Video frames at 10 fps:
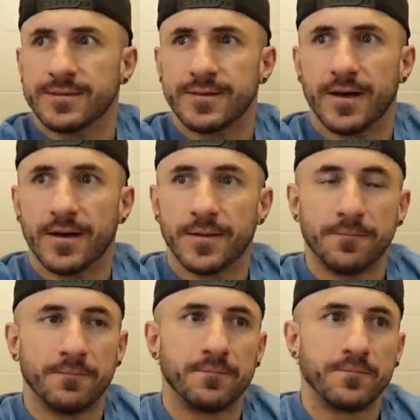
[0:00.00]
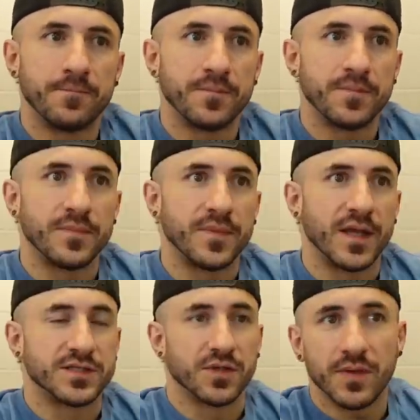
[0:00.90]
Um,
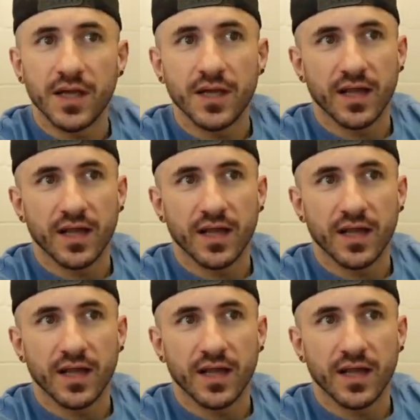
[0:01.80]
and to me,